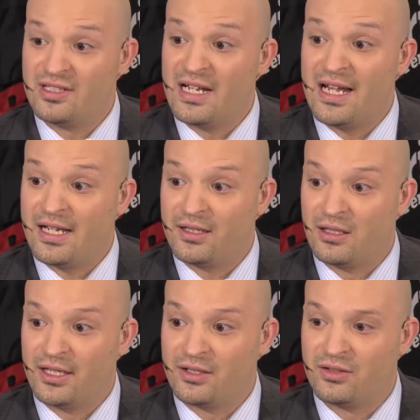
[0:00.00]
today.
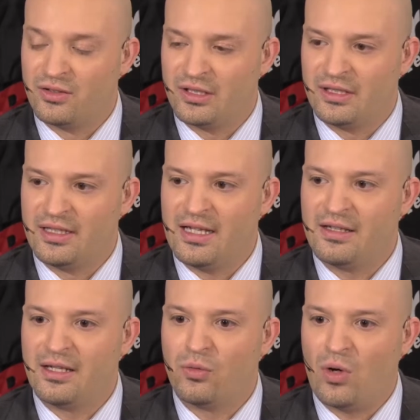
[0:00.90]
Like Ex exactly.
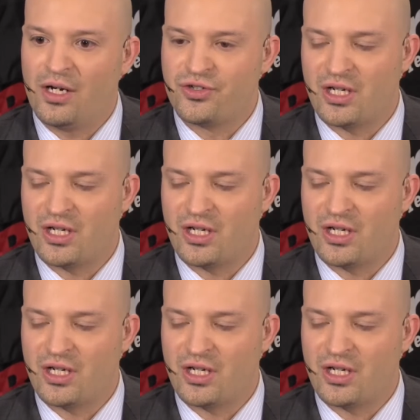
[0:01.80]
Th they want to